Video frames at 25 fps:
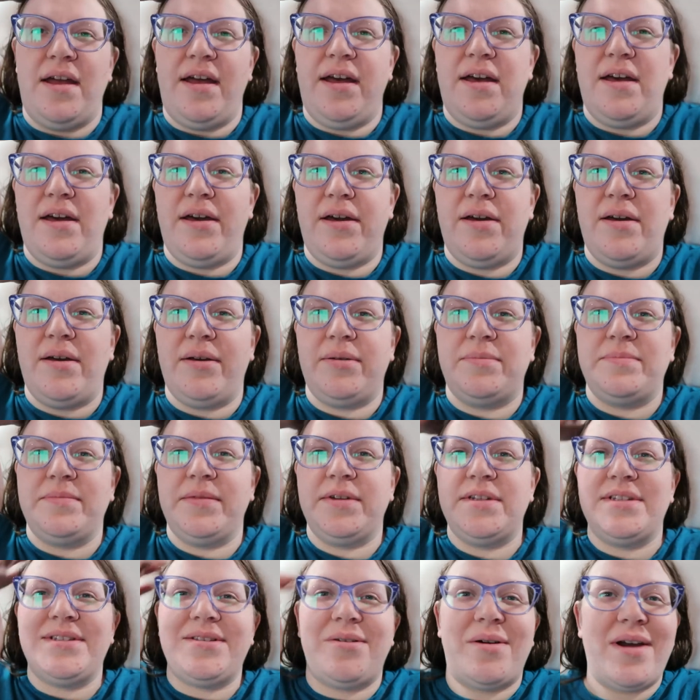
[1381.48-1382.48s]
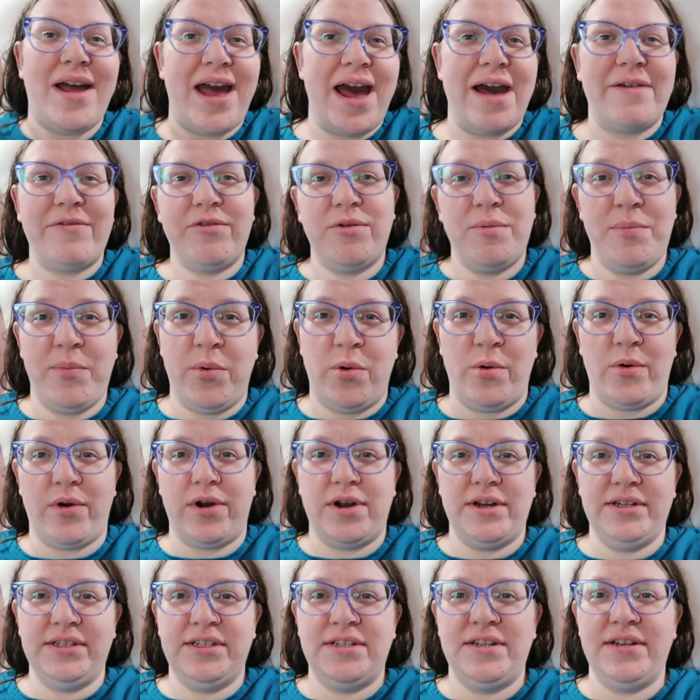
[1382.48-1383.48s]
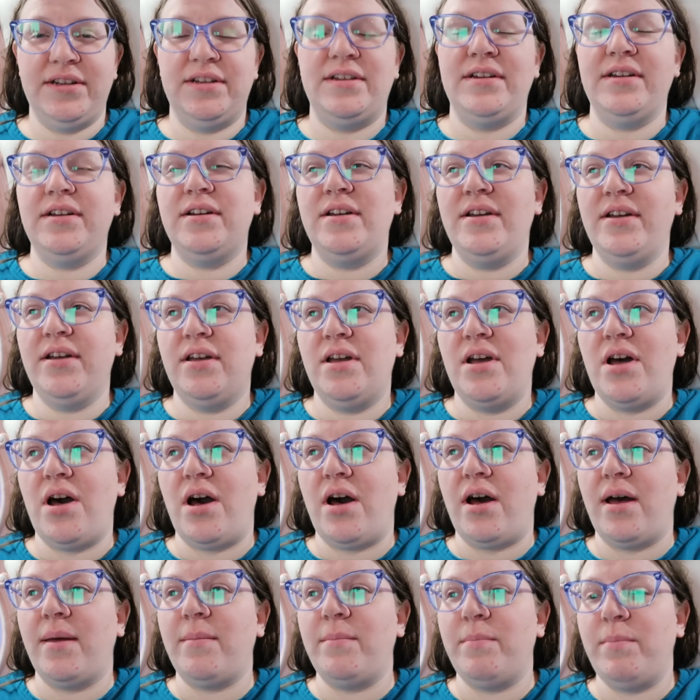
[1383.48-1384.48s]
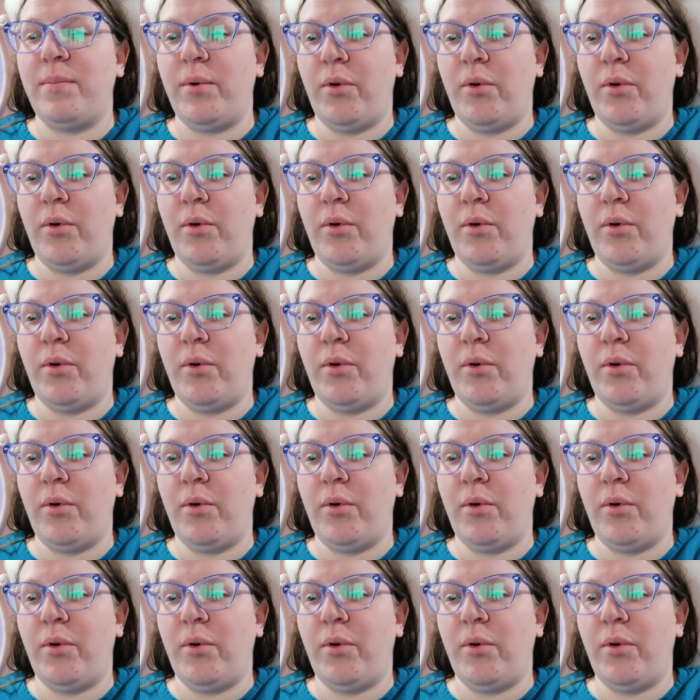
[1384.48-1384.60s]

So I have a report on